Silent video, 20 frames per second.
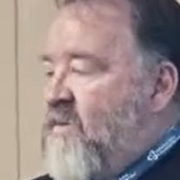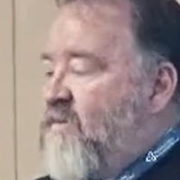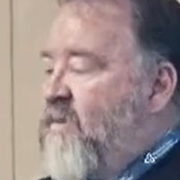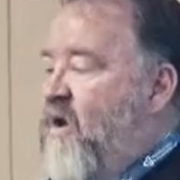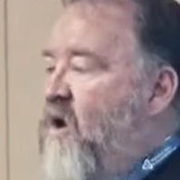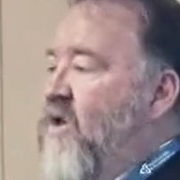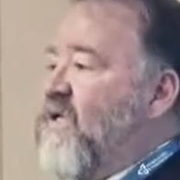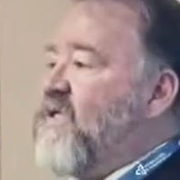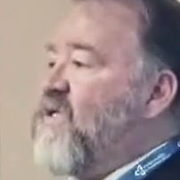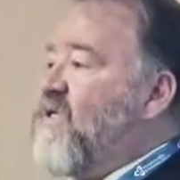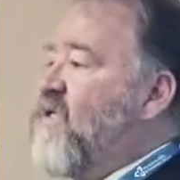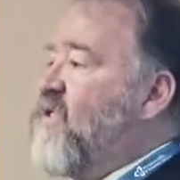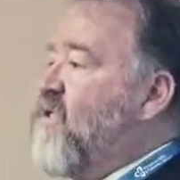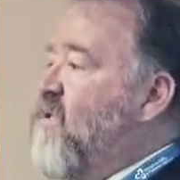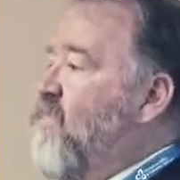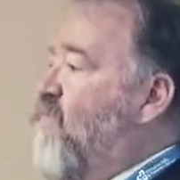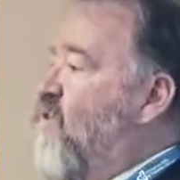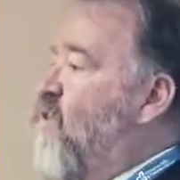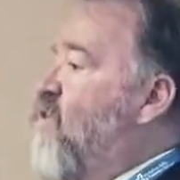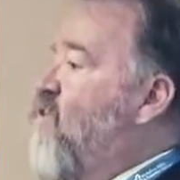policies
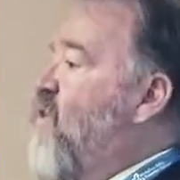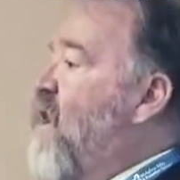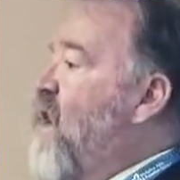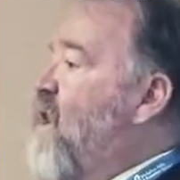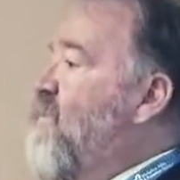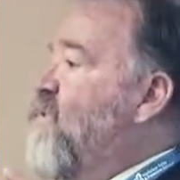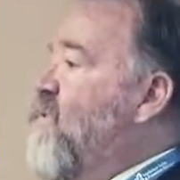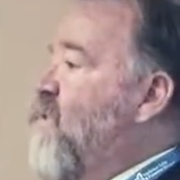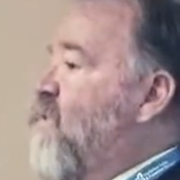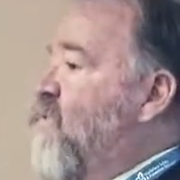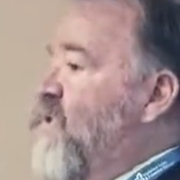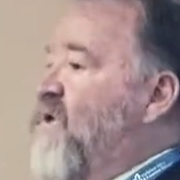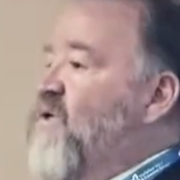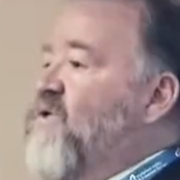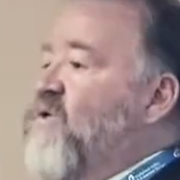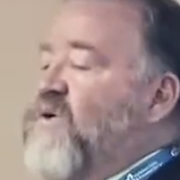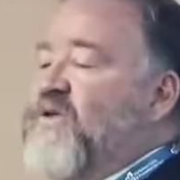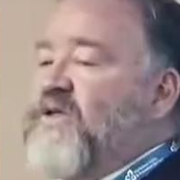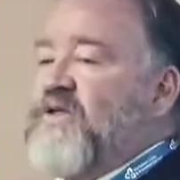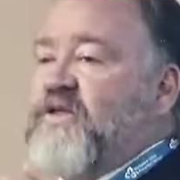and programs and
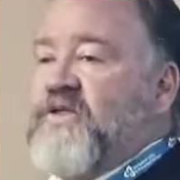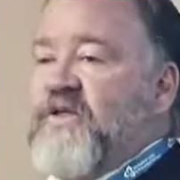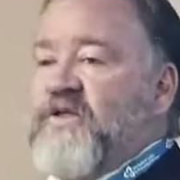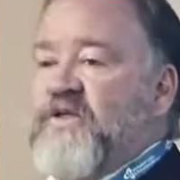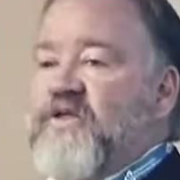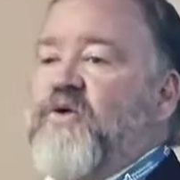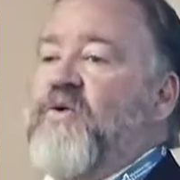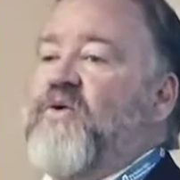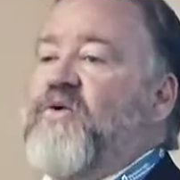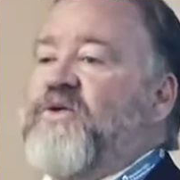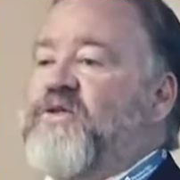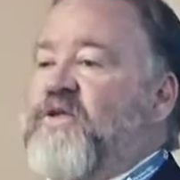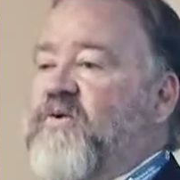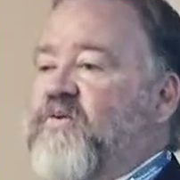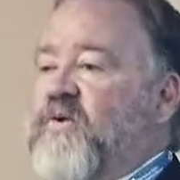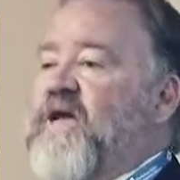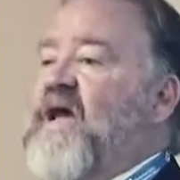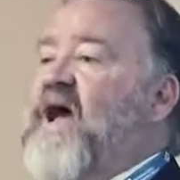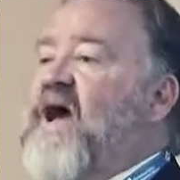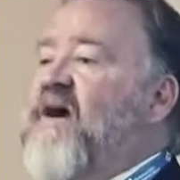resources and tools that
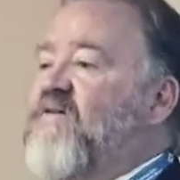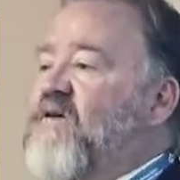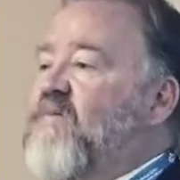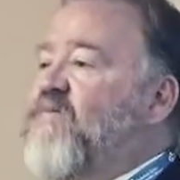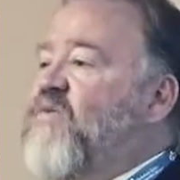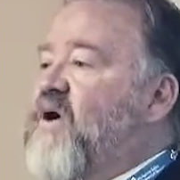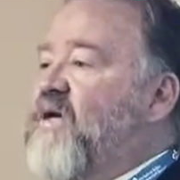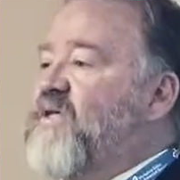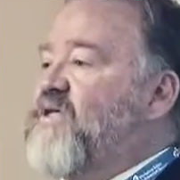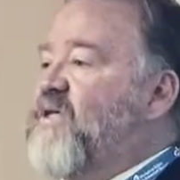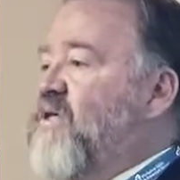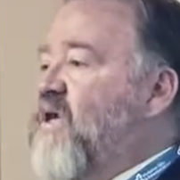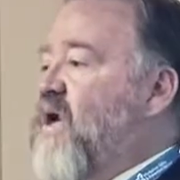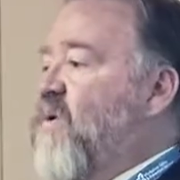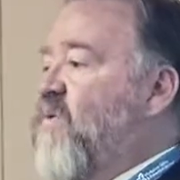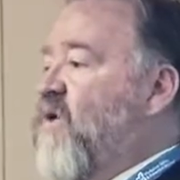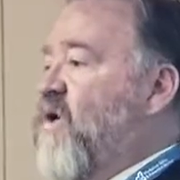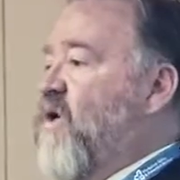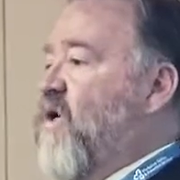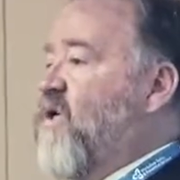we have in present, and
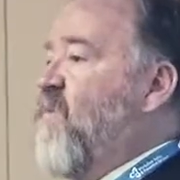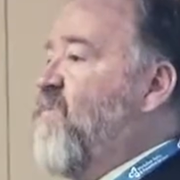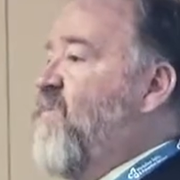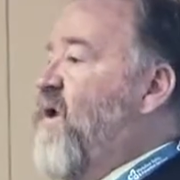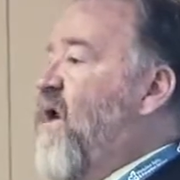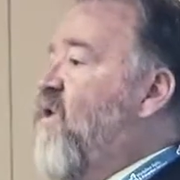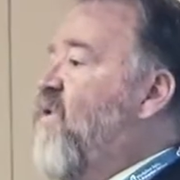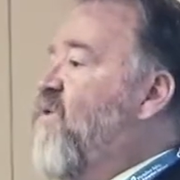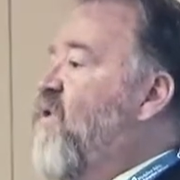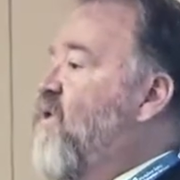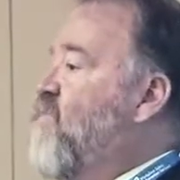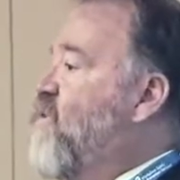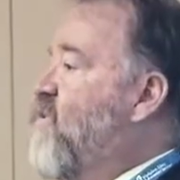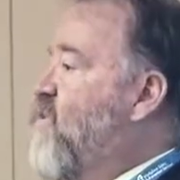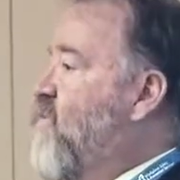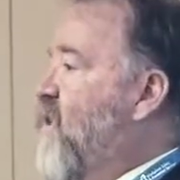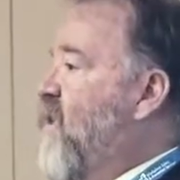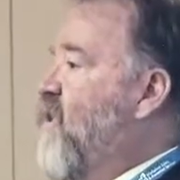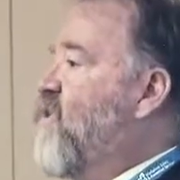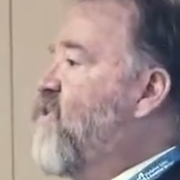we're going to compare them
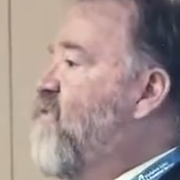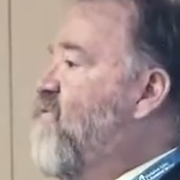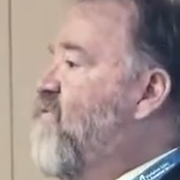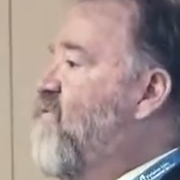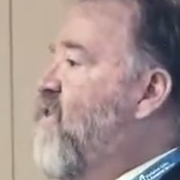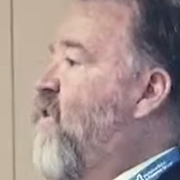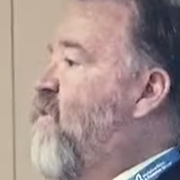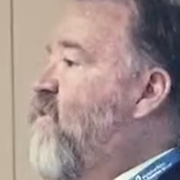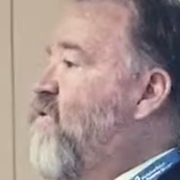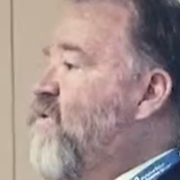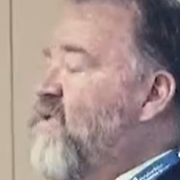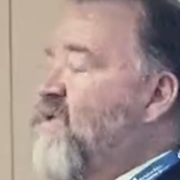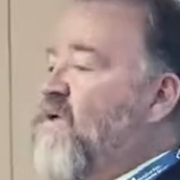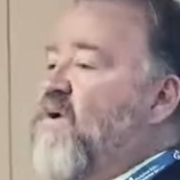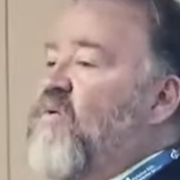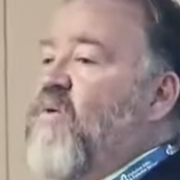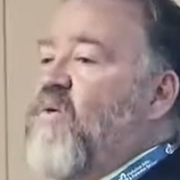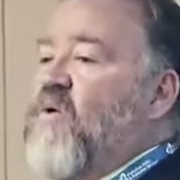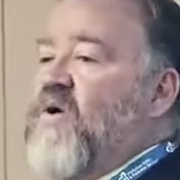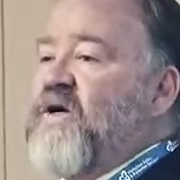to each of
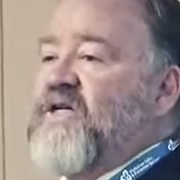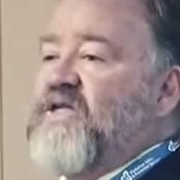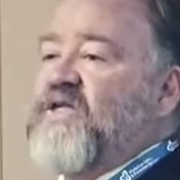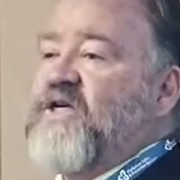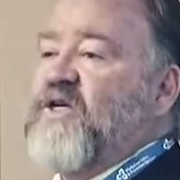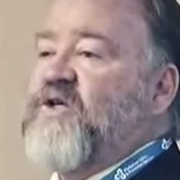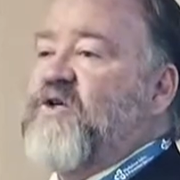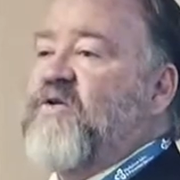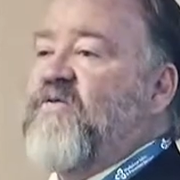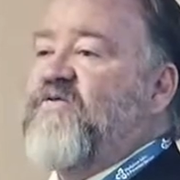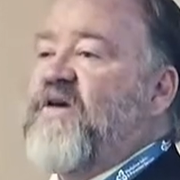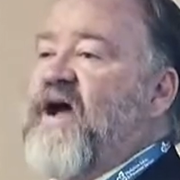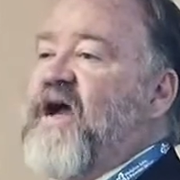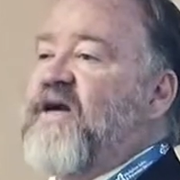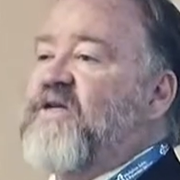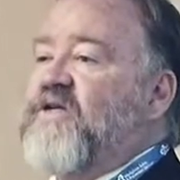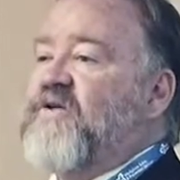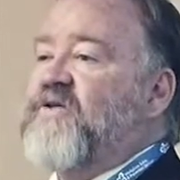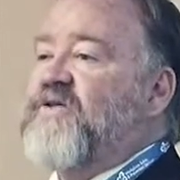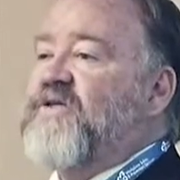those organizational
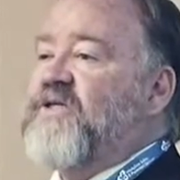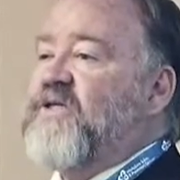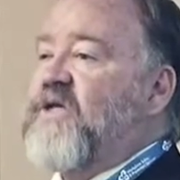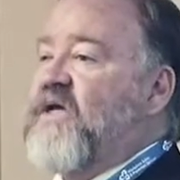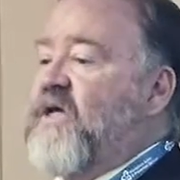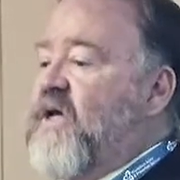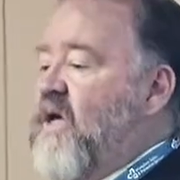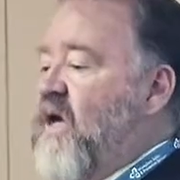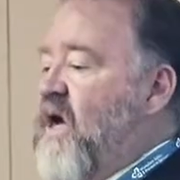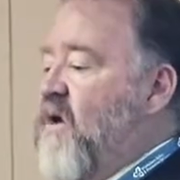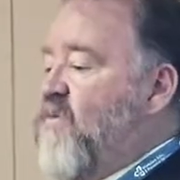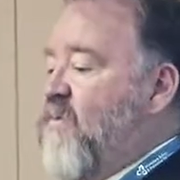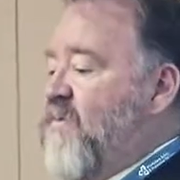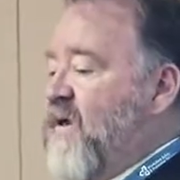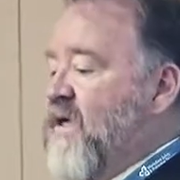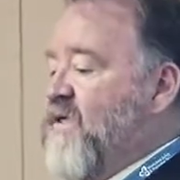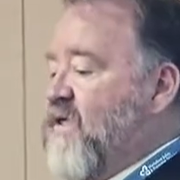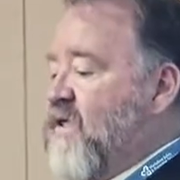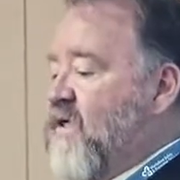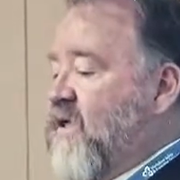factors. And we're
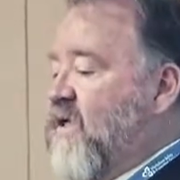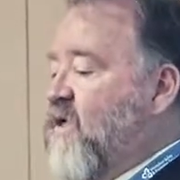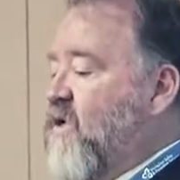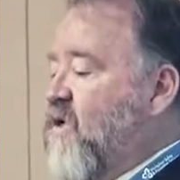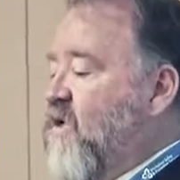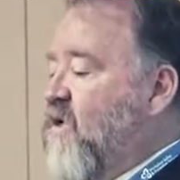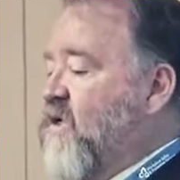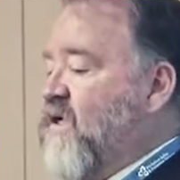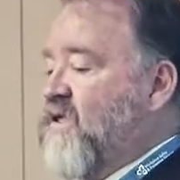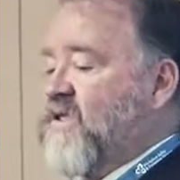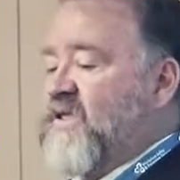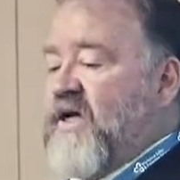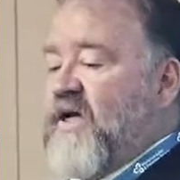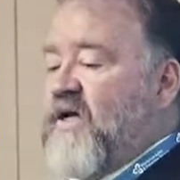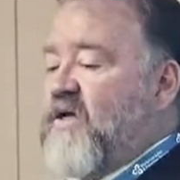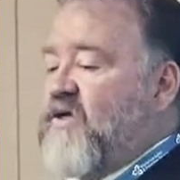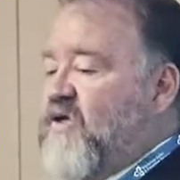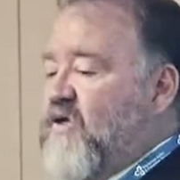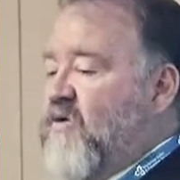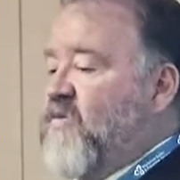basically going to look at
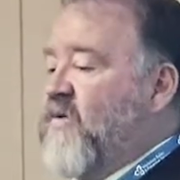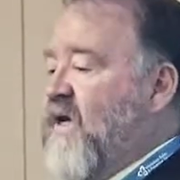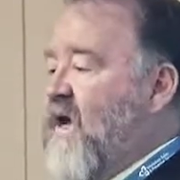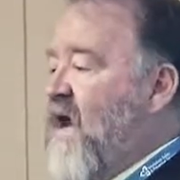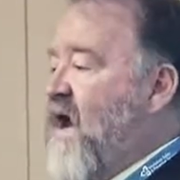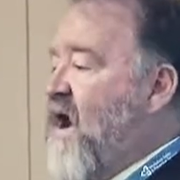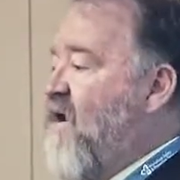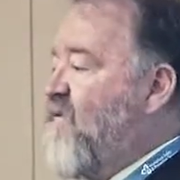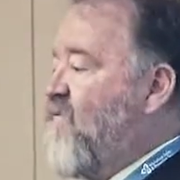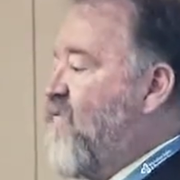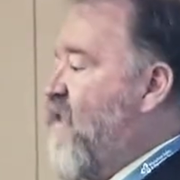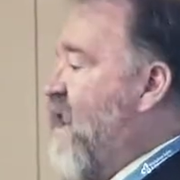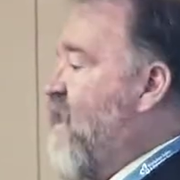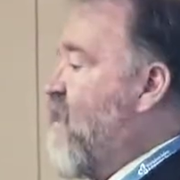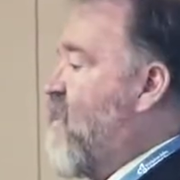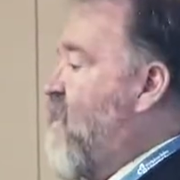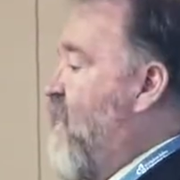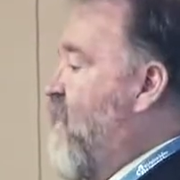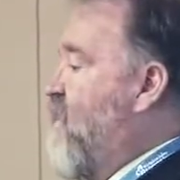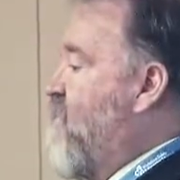saying, do we have
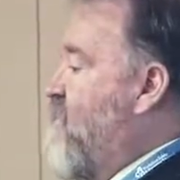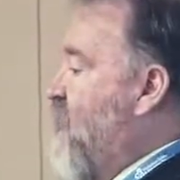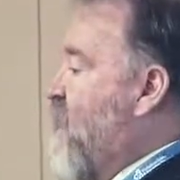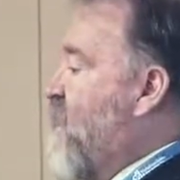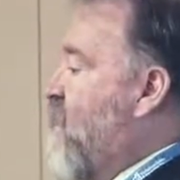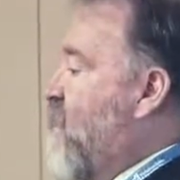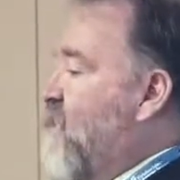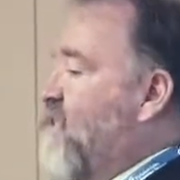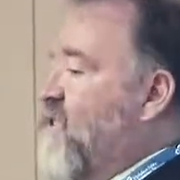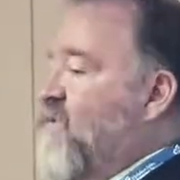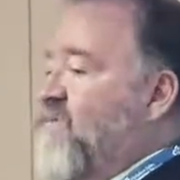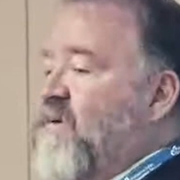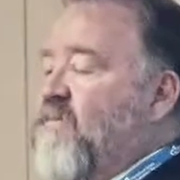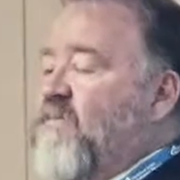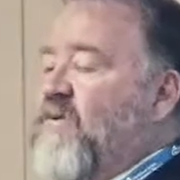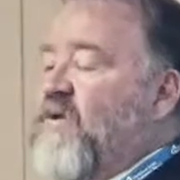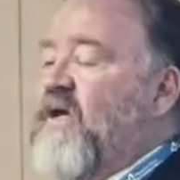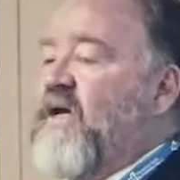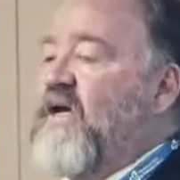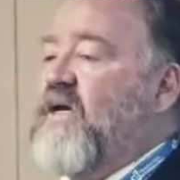that kind of mechanism
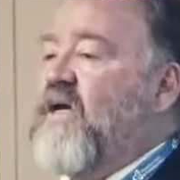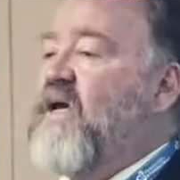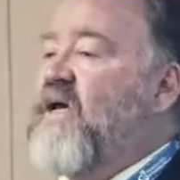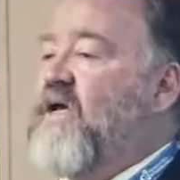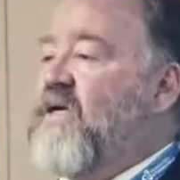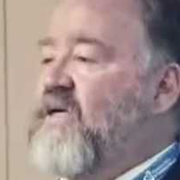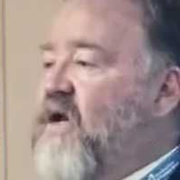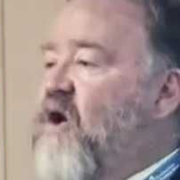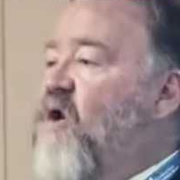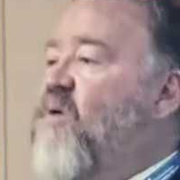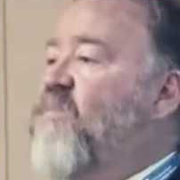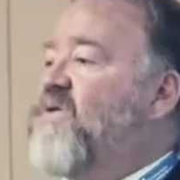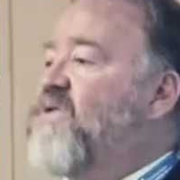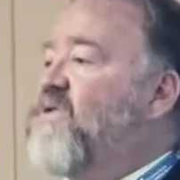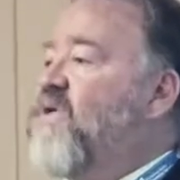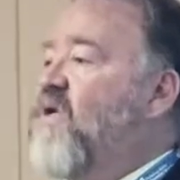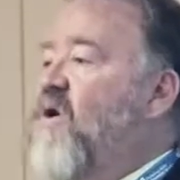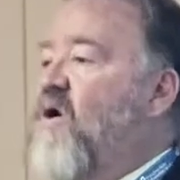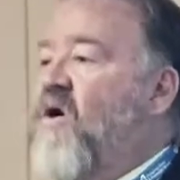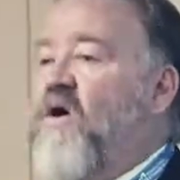in play to help
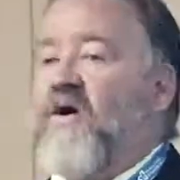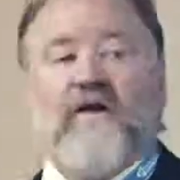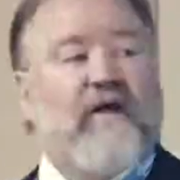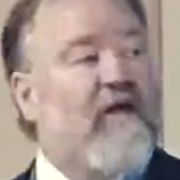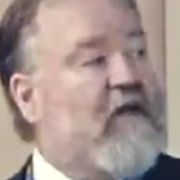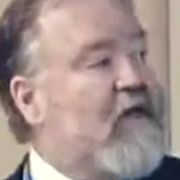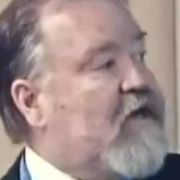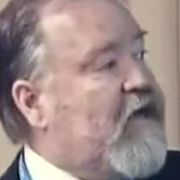us along?